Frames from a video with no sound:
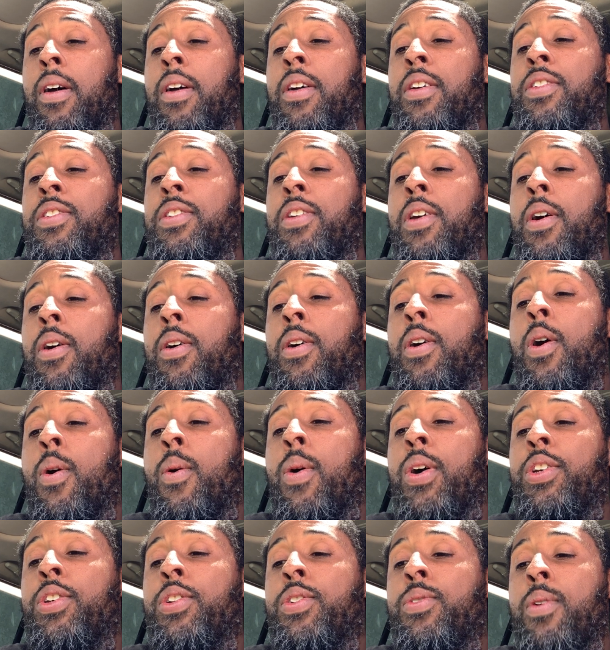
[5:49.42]
shall
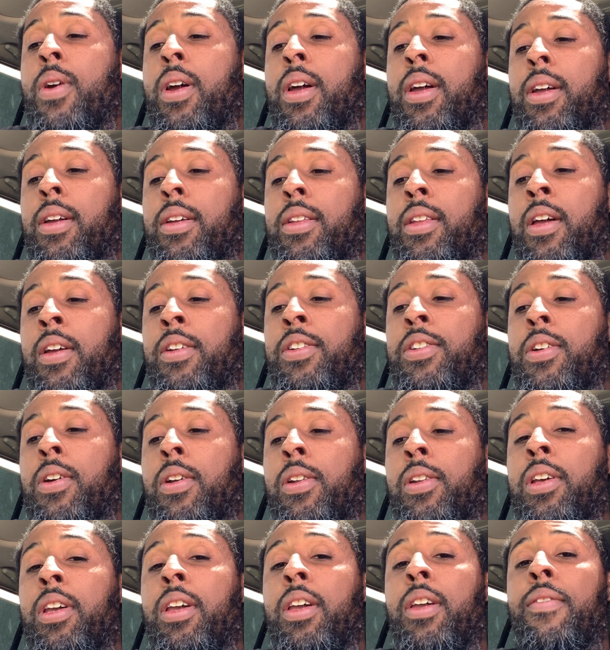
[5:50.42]
go astray. They
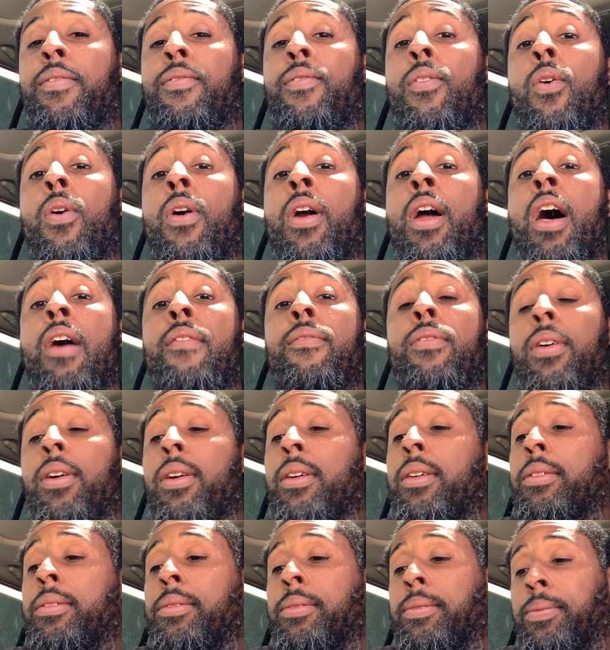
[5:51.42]
shall leave forever.
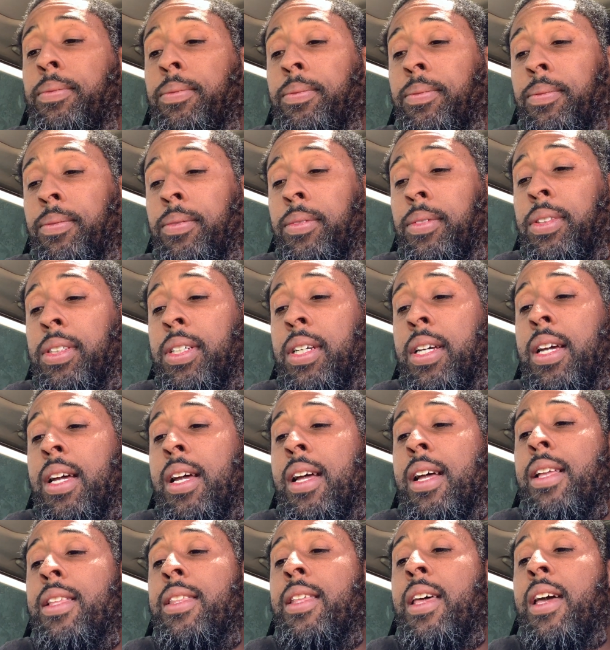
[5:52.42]

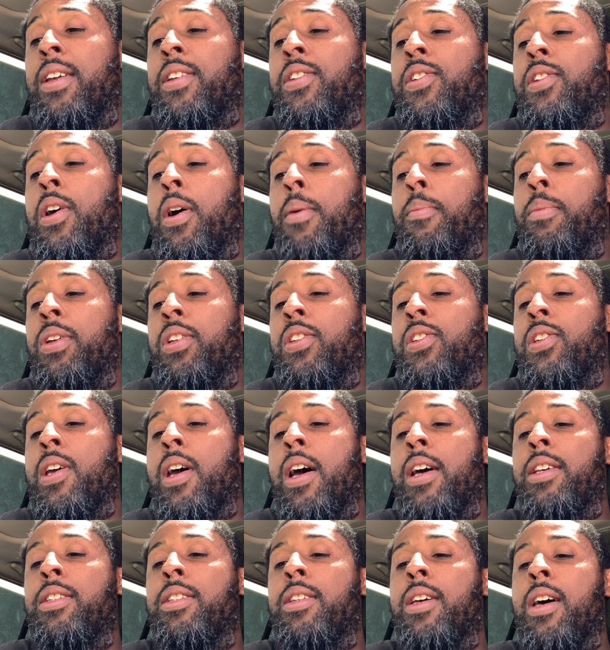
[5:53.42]
They shall be
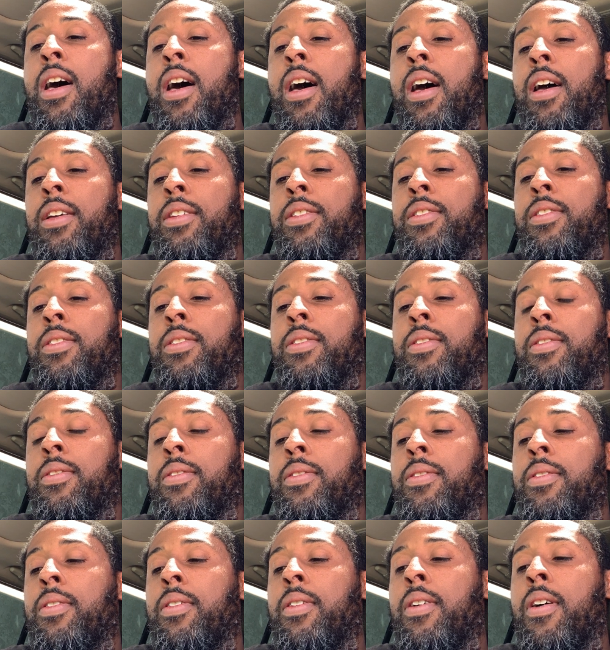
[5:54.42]
chastised,
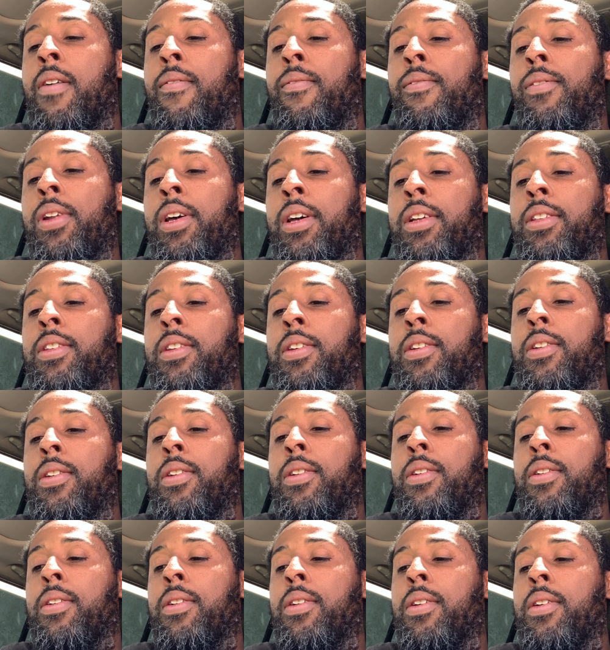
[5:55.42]
afflicted,
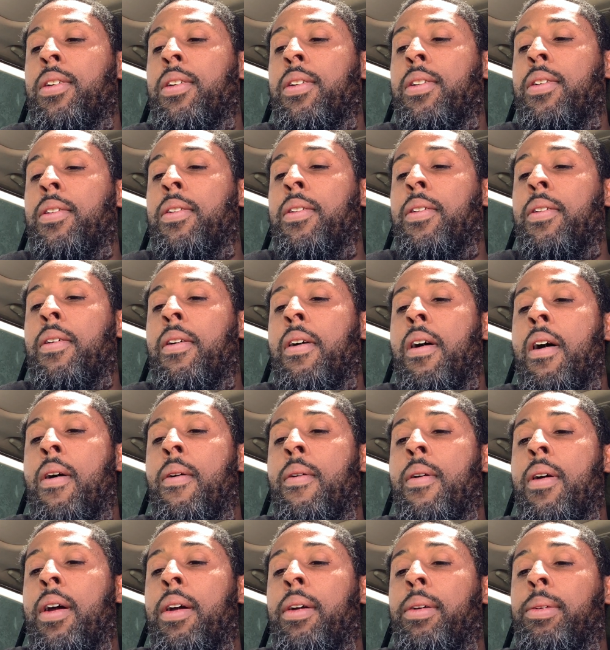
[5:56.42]
all
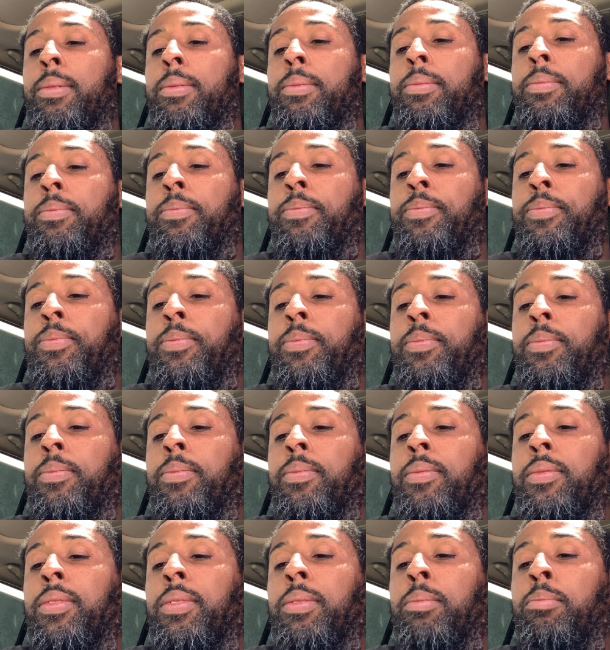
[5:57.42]
right,
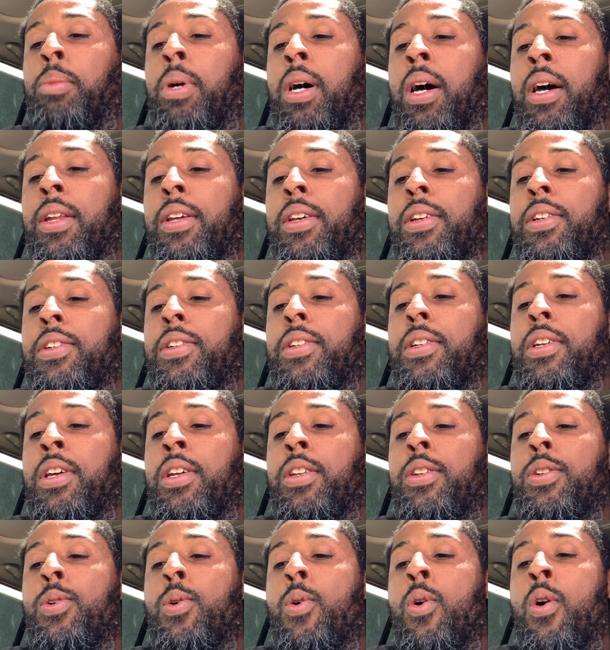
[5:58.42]
punished,
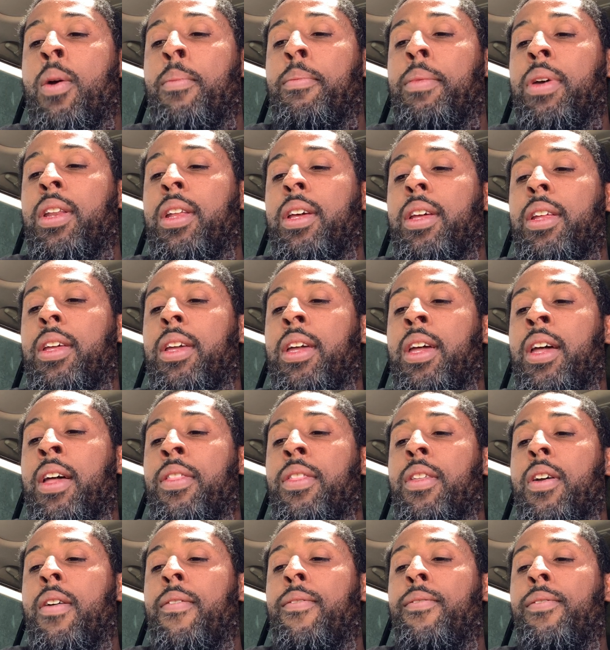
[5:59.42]
and tormented
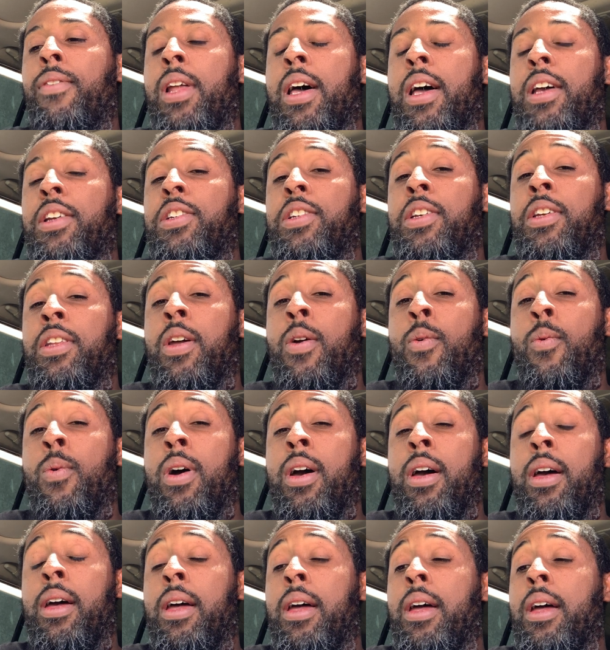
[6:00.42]
in flesh, in their
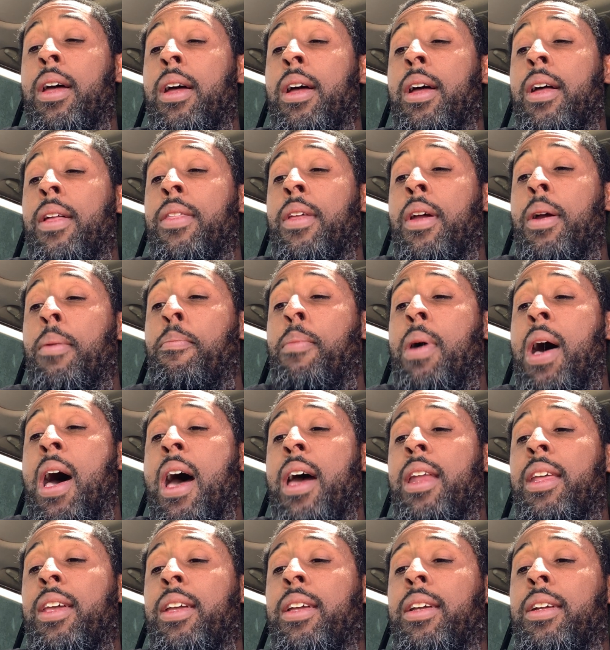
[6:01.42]
what? Their
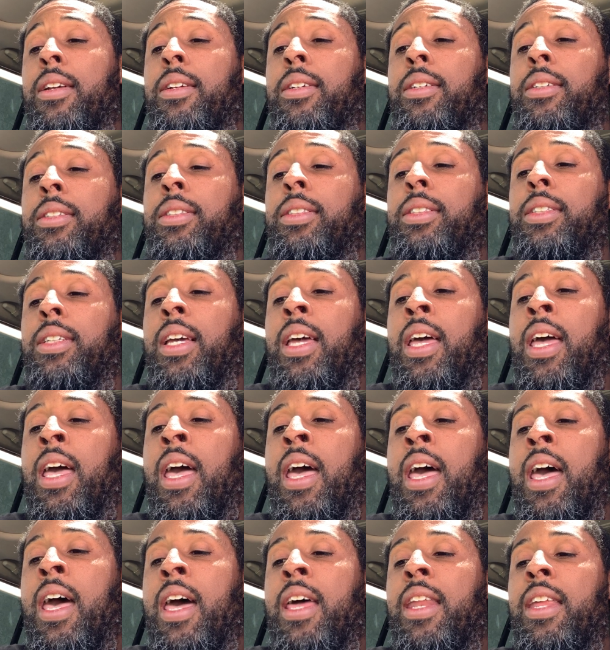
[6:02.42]
body,
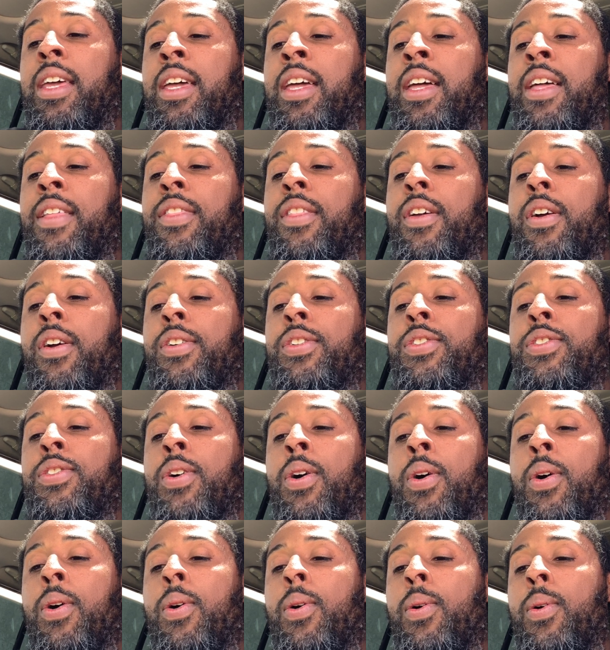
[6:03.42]
and in their
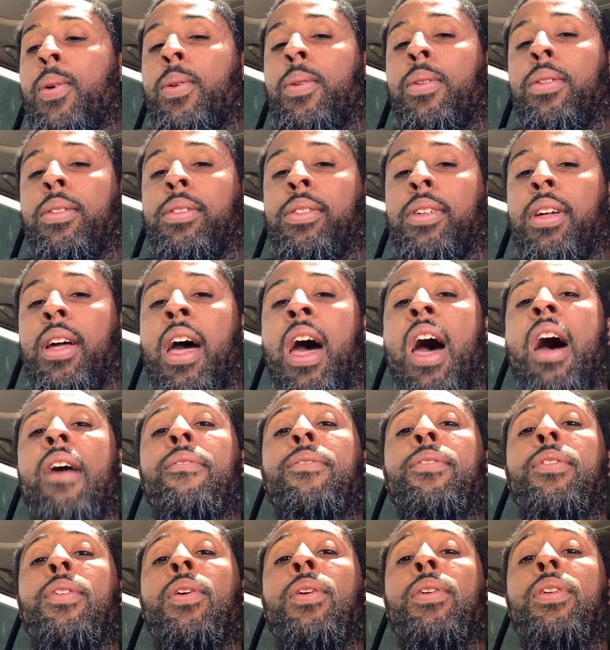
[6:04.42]
soul
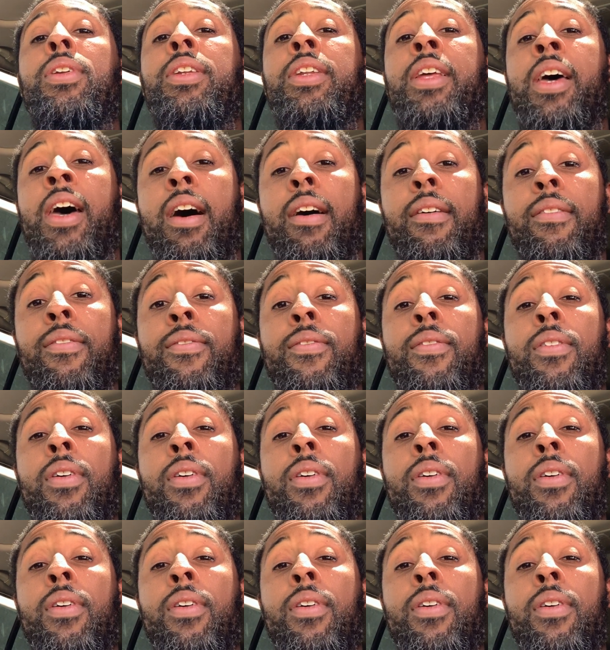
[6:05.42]
after death